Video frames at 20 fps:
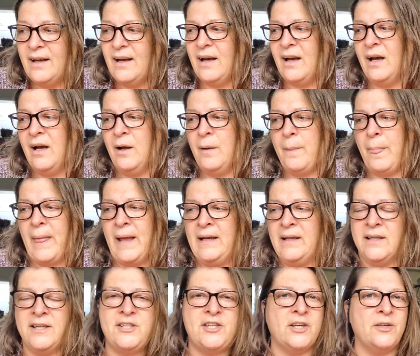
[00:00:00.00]
and
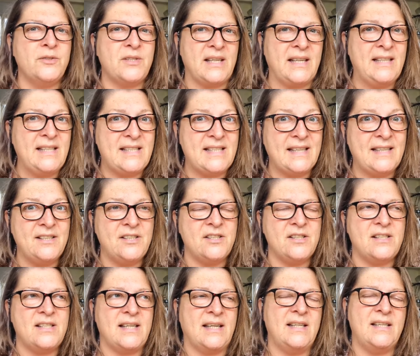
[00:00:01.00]
I don't intend to
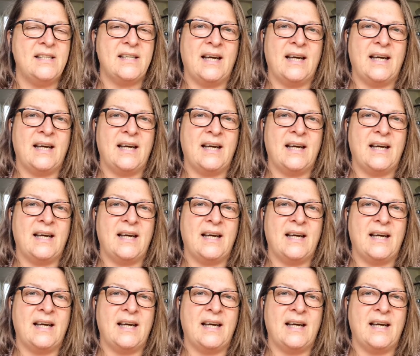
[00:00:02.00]
send